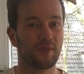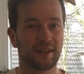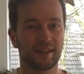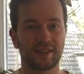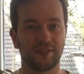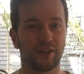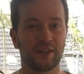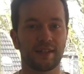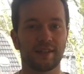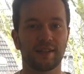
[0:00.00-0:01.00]
think it's very
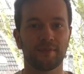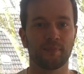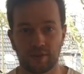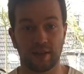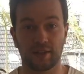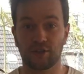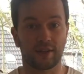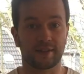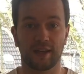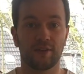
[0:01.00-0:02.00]
easy, but let's
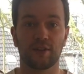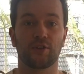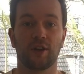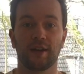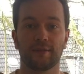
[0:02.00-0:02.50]
just give it a try.